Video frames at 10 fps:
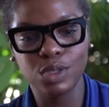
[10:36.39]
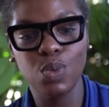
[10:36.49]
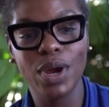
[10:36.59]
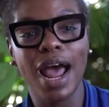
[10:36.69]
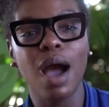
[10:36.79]

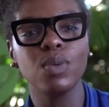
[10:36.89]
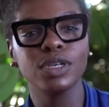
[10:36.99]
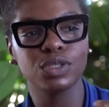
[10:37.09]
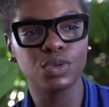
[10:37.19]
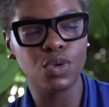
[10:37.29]
to when I
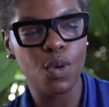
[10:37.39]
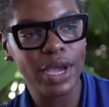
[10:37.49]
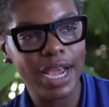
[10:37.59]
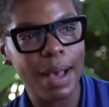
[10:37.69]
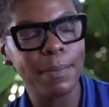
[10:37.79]
was
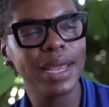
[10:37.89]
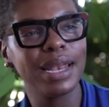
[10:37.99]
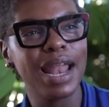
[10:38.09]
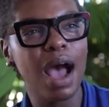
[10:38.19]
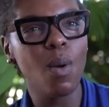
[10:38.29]
growing up,
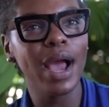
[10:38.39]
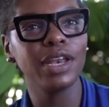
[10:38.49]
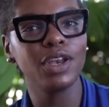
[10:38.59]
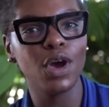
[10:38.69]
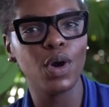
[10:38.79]
and now
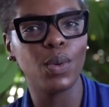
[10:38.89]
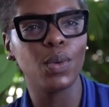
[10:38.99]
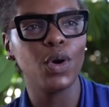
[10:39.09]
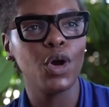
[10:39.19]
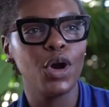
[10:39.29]
I know